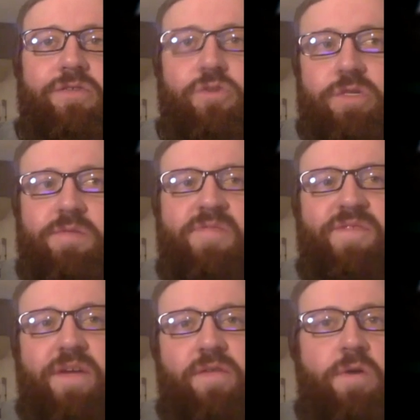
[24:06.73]
truly some of my
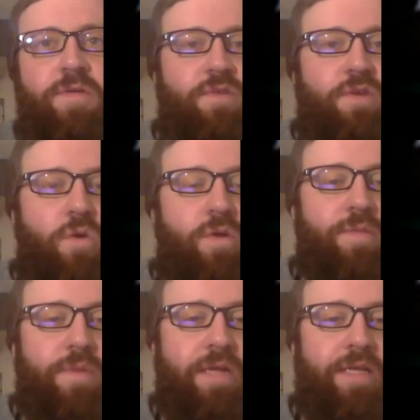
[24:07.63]
favorite moments of recording
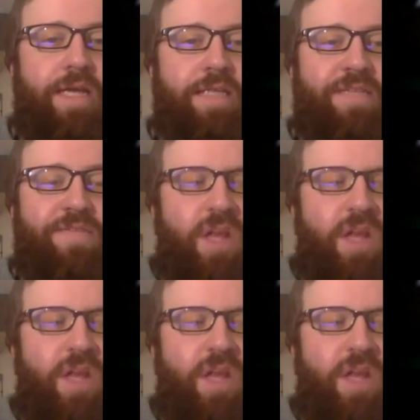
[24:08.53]
the podcast have